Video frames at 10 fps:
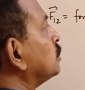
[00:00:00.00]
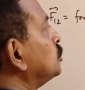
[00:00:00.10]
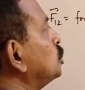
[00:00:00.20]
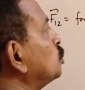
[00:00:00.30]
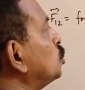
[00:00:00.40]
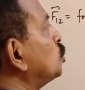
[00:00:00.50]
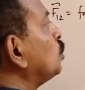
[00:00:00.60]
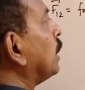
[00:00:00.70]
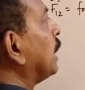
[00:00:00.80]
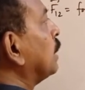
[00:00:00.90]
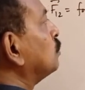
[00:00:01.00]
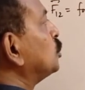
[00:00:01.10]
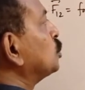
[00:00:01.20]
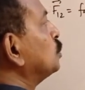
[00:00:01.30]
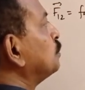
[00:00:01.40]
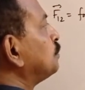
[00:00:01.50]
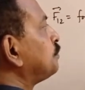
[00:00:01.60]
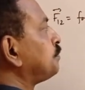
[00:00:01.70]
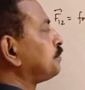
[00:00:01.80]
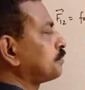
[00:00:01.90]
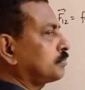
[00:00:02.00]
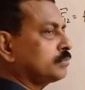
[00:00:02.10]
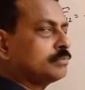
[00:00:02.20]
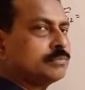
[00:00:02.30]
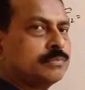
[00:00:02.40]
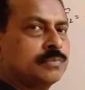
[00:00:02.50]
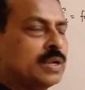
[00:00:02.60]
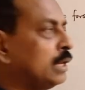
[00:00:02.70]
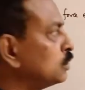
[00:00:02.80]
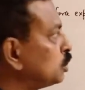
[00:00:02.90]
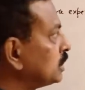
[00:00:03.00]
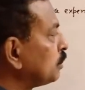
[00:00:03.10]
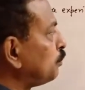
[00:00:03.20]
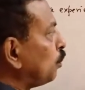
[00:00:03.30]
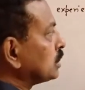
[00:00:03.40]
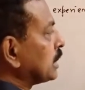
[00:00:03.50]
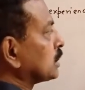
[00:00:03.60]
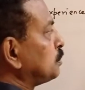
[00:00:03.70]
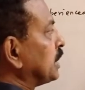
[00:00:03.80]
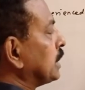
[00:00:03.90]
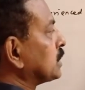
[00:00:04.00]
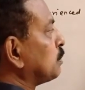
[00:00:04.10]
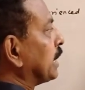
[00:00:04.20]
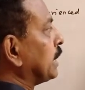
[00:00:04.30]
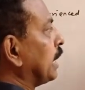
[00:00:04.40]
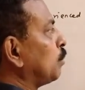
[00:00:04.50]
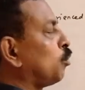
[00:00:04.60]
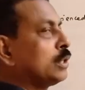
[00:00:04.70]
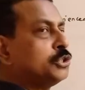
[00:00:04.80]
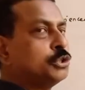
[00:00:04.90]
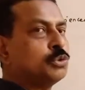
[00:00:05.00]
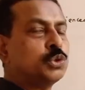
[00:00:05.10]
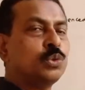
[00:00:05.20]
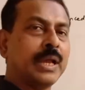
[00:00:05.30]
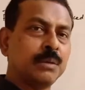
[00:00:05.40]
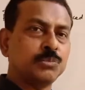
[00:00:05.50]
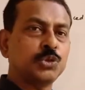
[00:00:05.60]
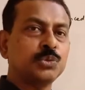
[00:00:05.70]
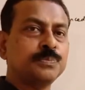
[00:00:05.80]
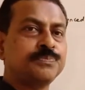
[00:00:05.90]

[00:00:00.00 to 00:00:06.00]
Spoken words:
due to m2. So it is the force experienced by m1 due to m2.